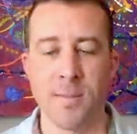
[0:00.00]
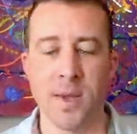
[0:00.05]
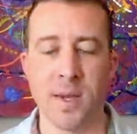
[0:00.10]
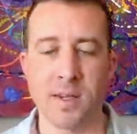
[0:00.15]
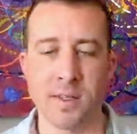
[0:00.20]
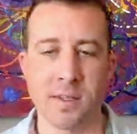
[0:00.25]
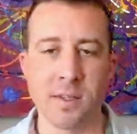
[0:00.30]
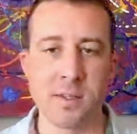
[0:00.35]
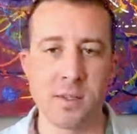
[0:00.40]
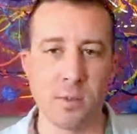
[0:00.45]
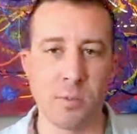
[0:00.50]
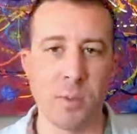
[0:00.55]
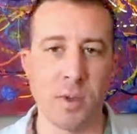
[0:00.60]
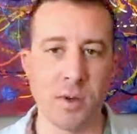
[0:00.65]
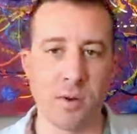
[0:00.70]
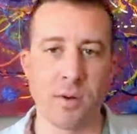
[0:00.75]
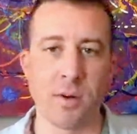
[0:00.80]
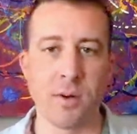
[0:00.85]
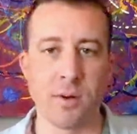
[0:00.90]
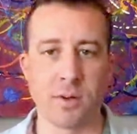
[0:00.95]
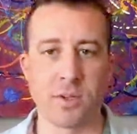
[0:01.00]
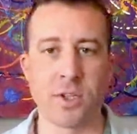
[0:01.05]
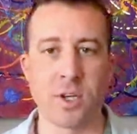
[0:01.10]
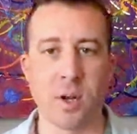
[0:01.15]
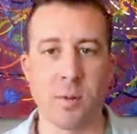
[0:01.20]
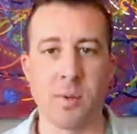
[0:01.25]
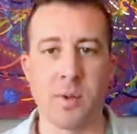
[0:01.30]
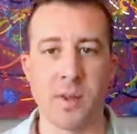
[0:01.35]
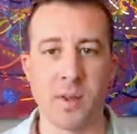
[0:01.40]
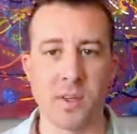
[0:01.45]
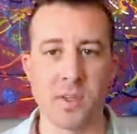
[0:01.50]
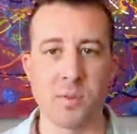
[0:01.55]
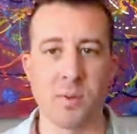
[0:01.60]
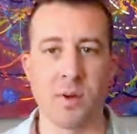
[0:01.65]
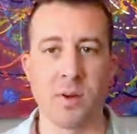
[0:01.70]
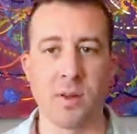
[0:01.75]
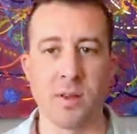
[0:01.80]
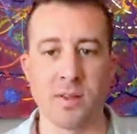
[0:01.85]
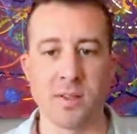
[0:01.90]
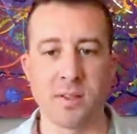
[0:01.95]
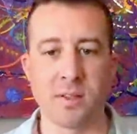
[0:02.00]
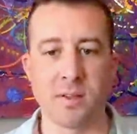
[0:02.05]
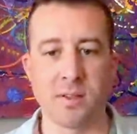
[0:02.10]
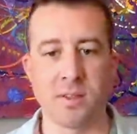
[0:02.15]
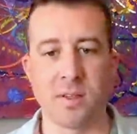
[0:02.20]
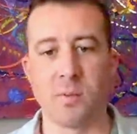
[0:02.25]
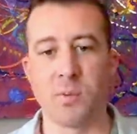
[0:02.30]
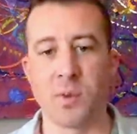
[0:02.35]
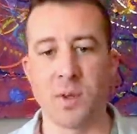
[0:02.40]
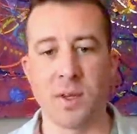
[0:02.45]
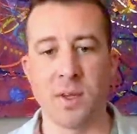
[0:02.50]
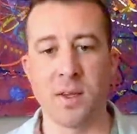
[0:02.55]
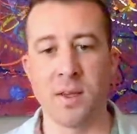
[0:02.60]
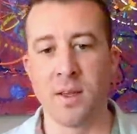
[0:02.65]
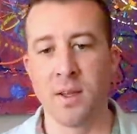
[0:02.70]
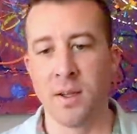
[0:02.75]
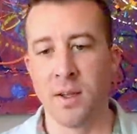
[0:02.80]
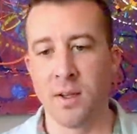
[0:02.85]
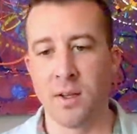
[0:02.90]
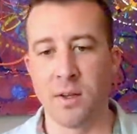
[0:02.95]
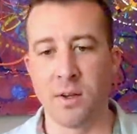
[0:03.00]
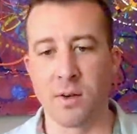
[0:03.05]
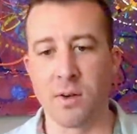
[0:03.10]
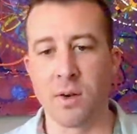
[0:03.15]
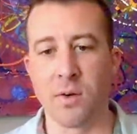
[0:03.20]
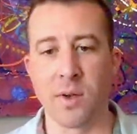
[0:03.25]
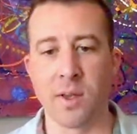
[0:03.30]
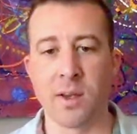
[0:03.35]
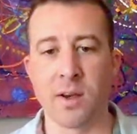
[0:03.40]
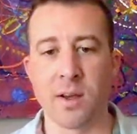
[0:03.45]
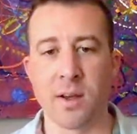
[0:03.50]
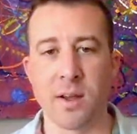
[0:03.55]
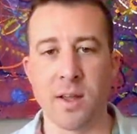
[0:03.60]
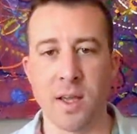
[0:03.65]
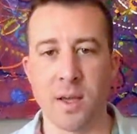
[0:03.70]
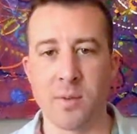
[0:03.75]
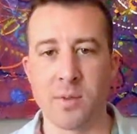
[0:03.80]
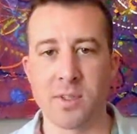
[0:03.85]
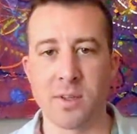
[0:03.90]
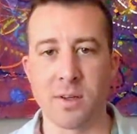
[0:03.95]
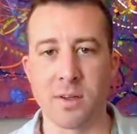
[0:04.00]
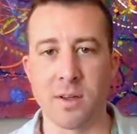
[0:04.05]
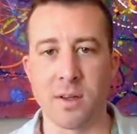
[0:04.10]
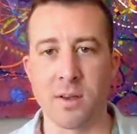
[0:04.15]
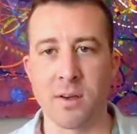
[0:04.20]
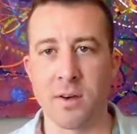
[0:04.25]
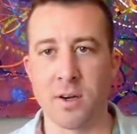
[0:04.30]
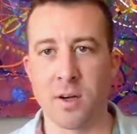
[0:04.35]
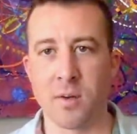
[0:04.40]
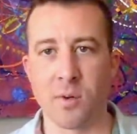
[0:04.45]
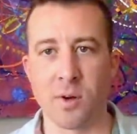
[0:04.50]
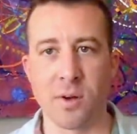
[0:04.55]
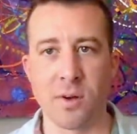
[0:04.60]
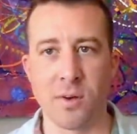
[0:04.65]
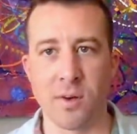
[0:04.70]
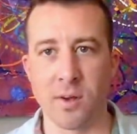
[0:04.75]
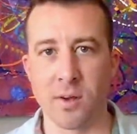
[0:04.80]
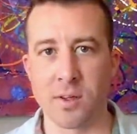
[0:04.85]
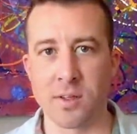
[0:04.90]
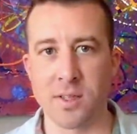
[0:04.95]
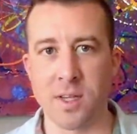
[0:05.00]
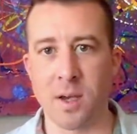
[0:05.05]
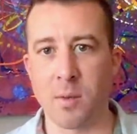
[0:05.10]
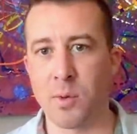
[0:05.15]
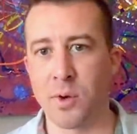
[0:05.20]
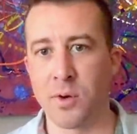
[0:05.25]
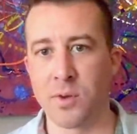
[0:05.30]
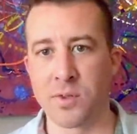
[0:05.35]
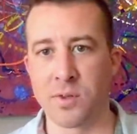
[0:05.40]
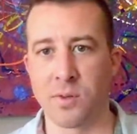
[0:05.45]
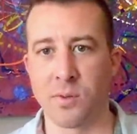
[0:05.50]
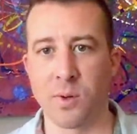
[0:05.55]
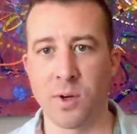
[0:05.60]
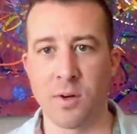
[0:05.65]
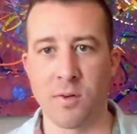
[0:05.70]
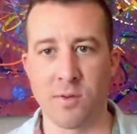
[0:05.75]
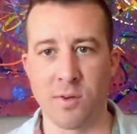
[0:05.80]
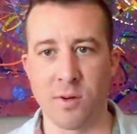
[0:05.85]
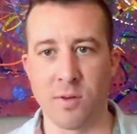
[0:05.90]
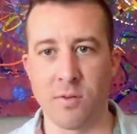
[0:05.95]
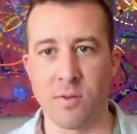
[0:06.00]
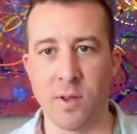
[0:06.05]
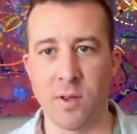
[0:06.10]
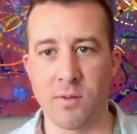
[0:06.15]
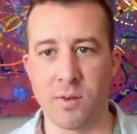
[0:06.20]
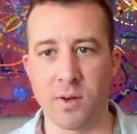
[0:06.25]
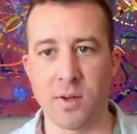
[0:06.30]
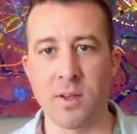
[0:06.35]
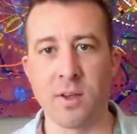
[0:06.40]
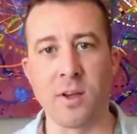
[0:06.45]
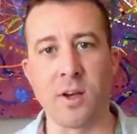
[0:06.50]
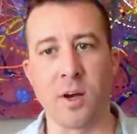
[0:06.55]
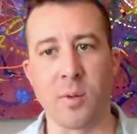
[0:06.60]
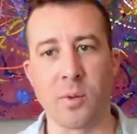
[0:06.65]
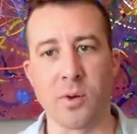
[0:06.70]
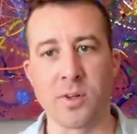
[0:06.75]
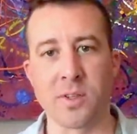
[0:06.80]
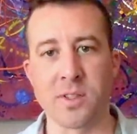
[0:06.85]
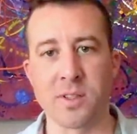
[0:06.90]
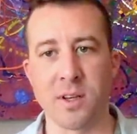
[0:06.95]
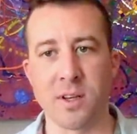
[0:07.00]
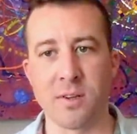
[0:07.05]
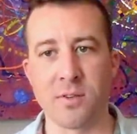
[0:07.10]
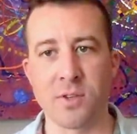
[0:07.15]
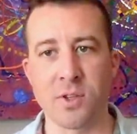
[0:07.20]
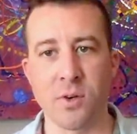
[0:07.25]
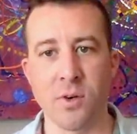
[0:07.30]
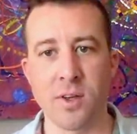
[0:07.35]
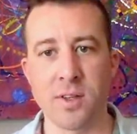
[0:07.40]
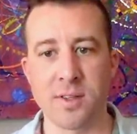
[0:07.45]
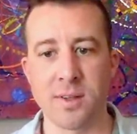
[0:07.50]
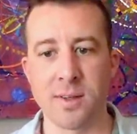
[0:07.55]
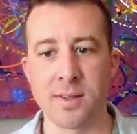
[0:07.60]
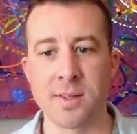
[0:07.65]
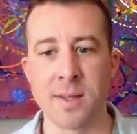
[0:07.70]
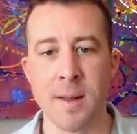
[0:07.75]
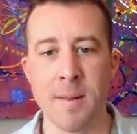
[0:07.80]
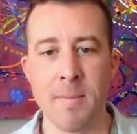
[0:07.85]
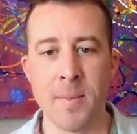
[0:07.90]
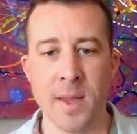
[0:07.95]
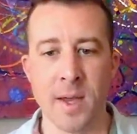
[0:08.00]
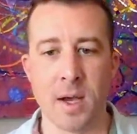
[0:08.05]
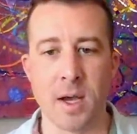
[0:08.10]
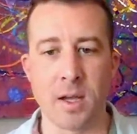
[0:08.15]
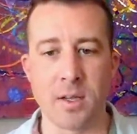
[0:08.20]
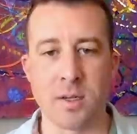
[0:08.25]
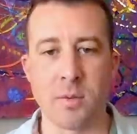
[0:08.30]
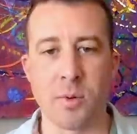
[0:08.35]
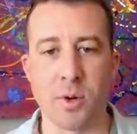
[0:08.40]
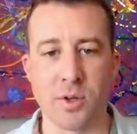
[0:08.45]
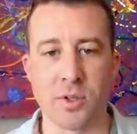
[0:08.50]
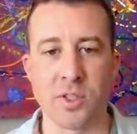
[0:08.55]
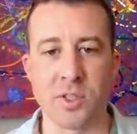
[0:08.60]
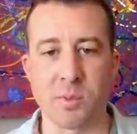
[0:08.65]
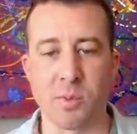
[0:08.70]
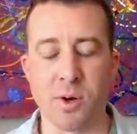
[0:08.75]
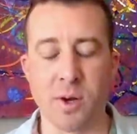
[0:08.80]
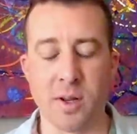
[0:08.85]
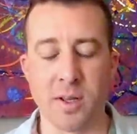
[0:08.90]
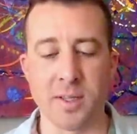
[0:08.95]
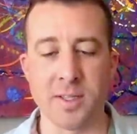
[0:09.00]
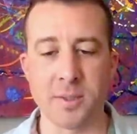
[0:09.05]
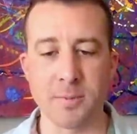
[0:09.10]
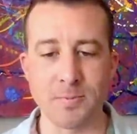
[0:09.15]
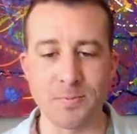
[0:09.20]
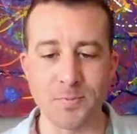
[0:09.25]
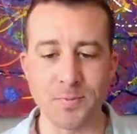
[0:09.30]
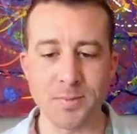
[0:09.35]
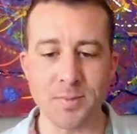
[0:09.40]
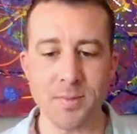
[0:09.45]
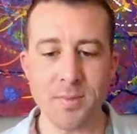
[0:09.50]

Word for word: That is a superior shopping experience to simply, you know, going on Amazon.com or going on Zappos or whatever your favorite e-commerce site of choice is uh, to purchase products.